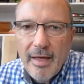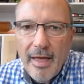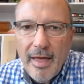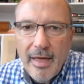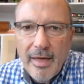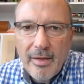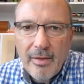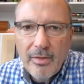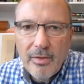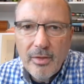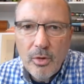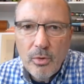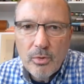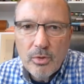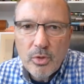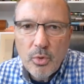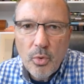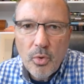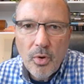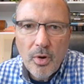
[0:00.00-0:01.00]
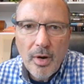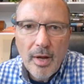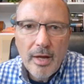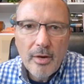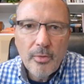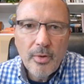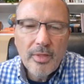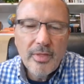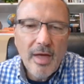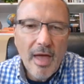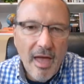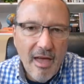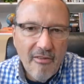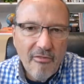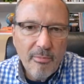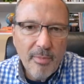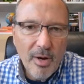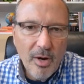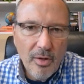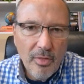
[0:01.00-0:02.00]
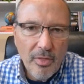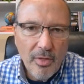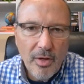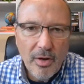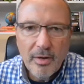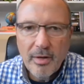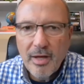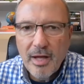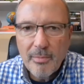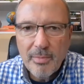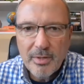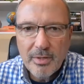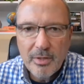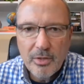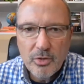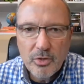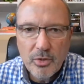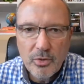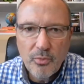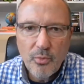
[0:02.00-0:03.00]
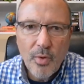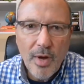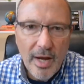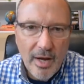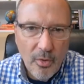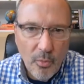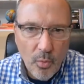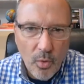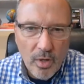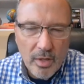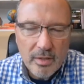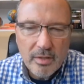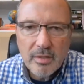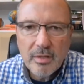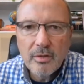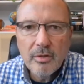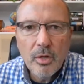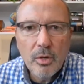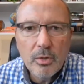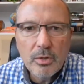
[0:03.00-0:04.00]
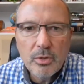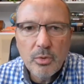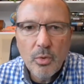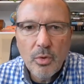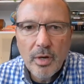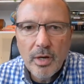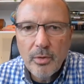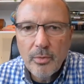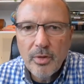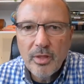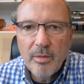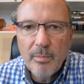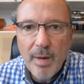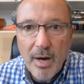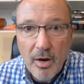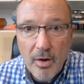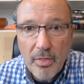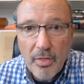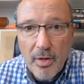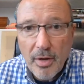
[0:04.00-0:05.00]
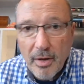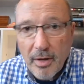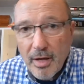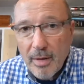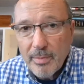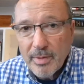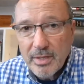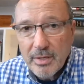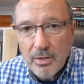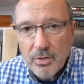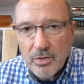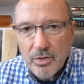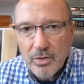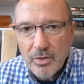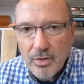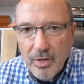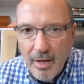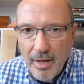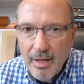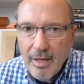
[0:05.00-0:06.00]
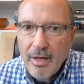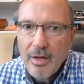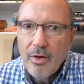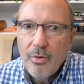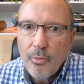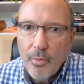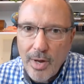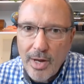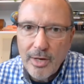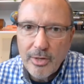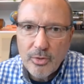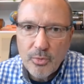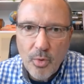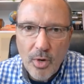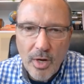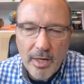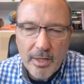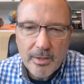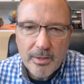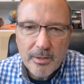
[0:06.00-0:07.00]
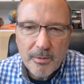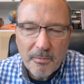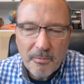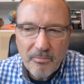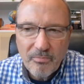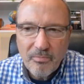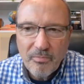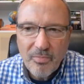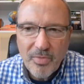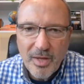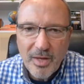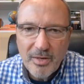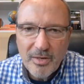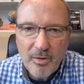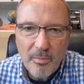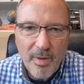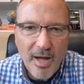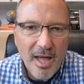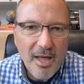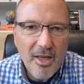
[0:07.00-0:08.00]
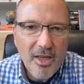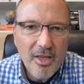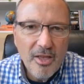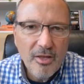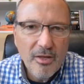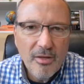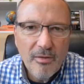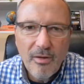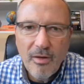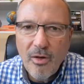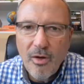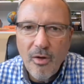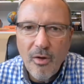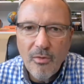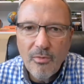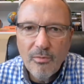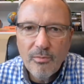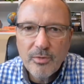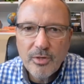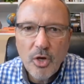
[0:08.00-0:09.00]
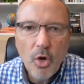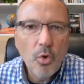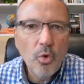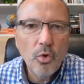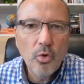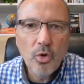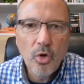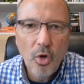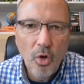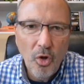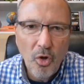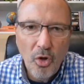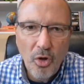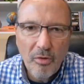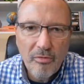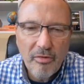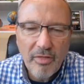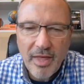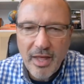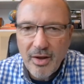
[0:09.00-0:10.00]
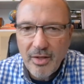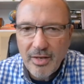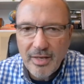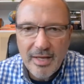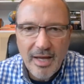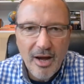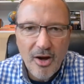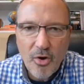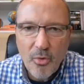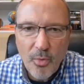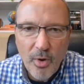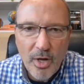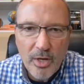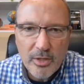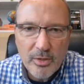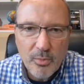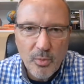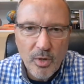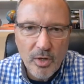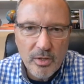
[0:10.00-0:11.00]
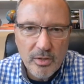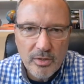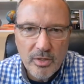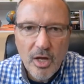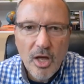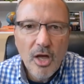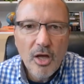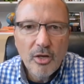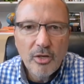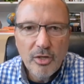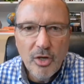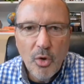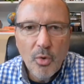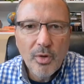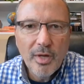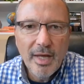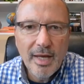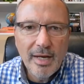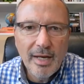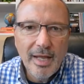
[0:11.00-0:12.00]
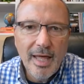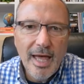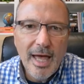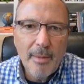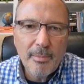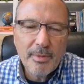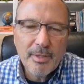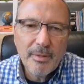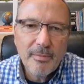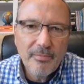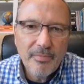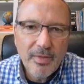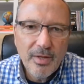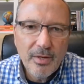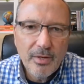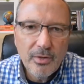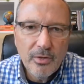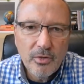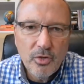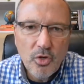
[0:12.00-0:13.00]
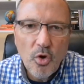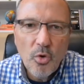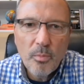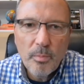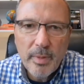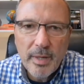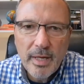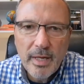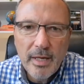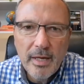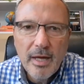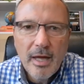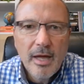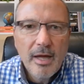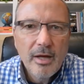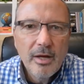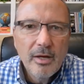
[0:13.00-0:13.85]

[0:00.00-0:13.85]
And those who were entering the half marathon competition ran it once, and those who were entering the marathon competition ran it twice. Now, my total goal for that entire race was don't get lapped, don't be